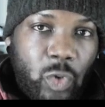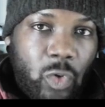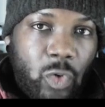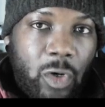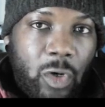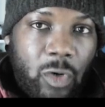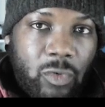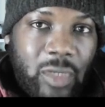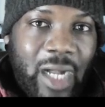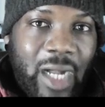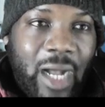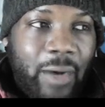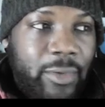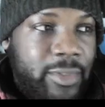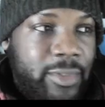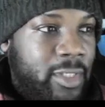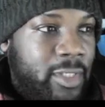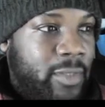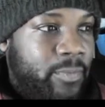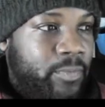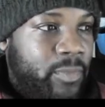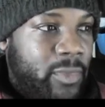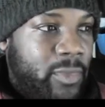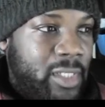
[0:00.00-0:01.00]
our route.
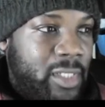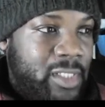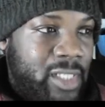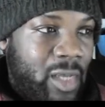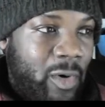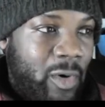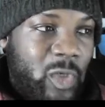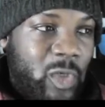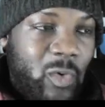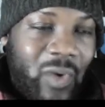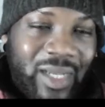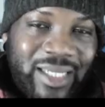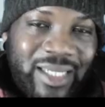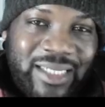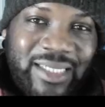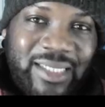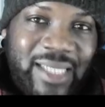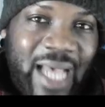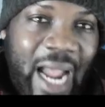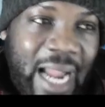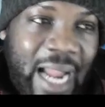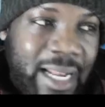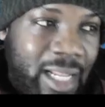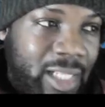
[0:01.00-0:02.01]
It's going to
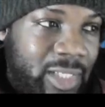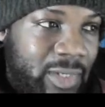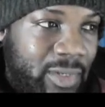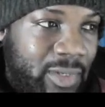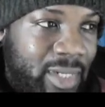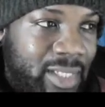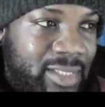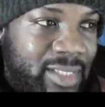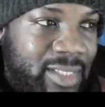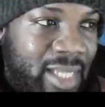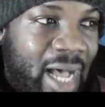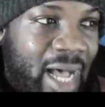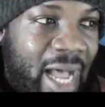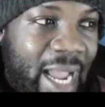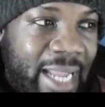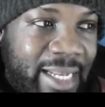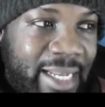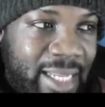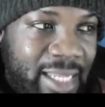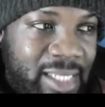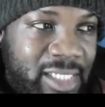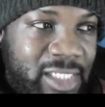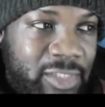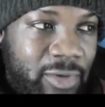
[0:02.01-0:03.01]
assign it to this
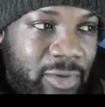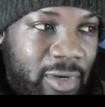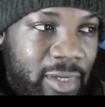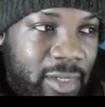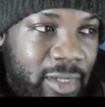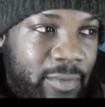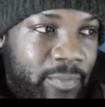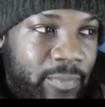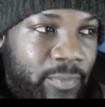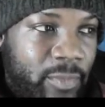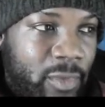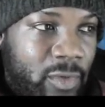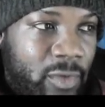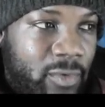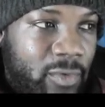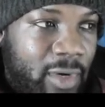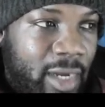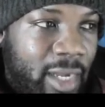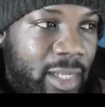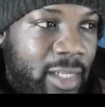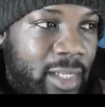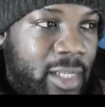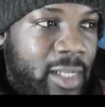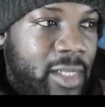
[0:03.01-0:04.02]
ID string,
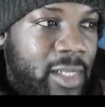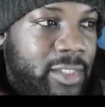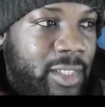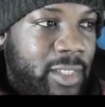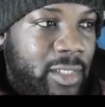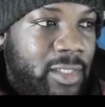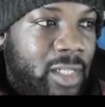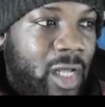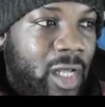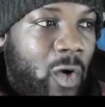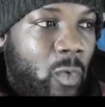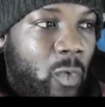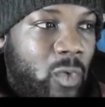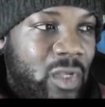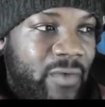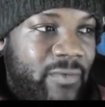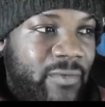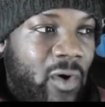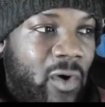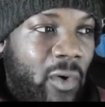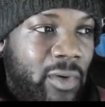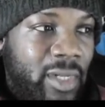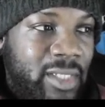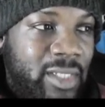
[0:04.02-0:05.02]
right? So now we've
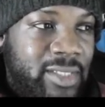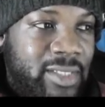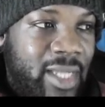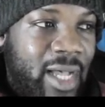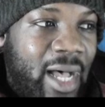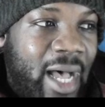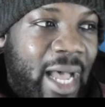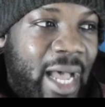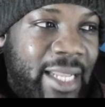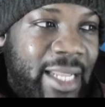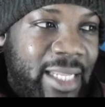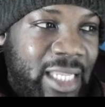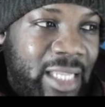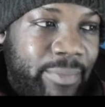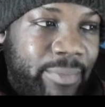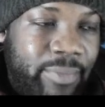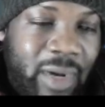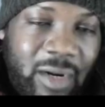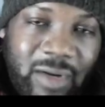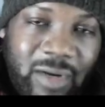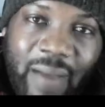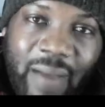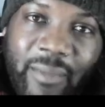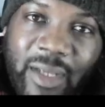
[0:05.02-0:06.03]
got this ID
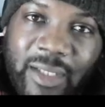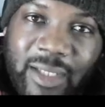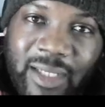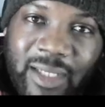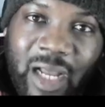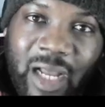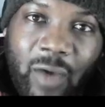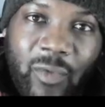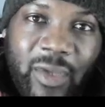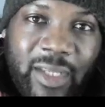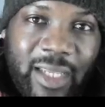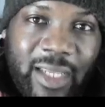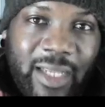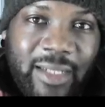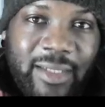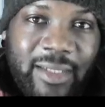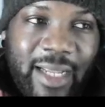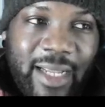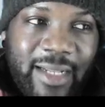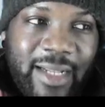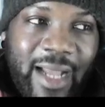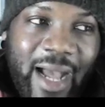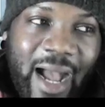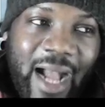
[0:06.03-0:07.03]
parameter that we can then
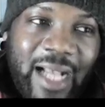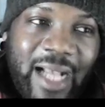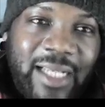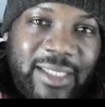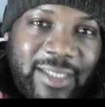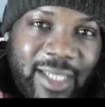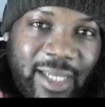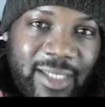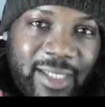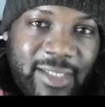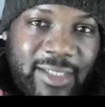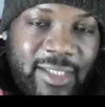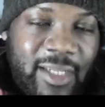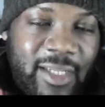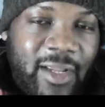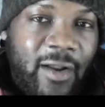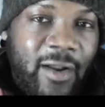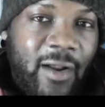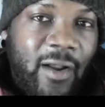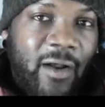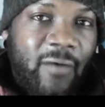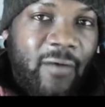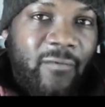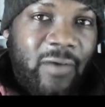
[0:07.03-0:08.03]
access
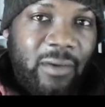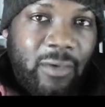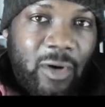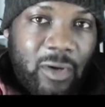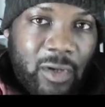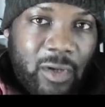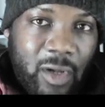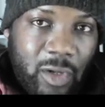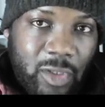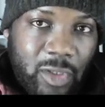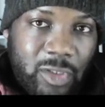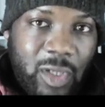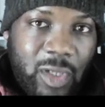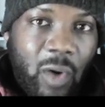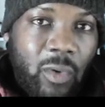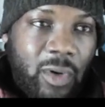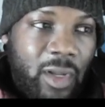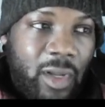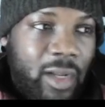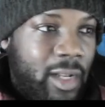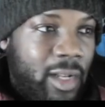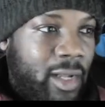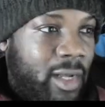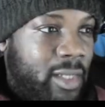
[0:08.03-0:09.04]
from our controller
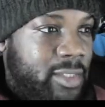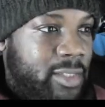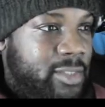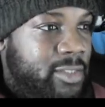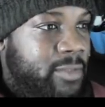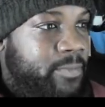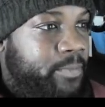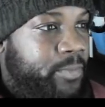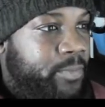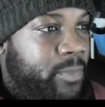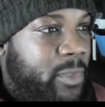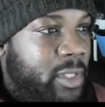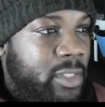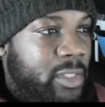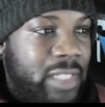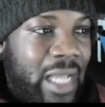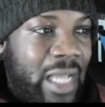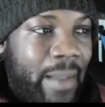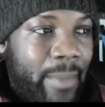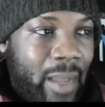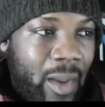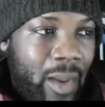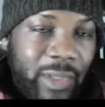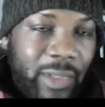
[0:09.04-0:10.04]
class. So I'm
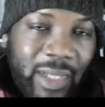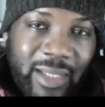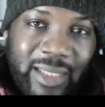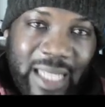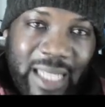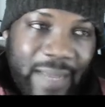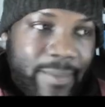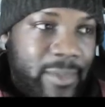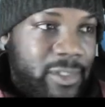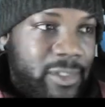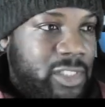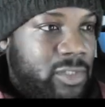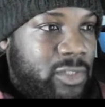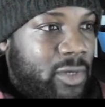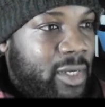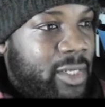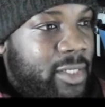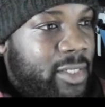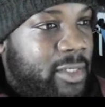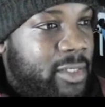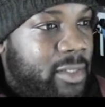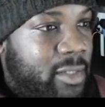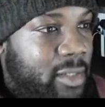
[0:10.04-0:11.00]
going to demonstrate.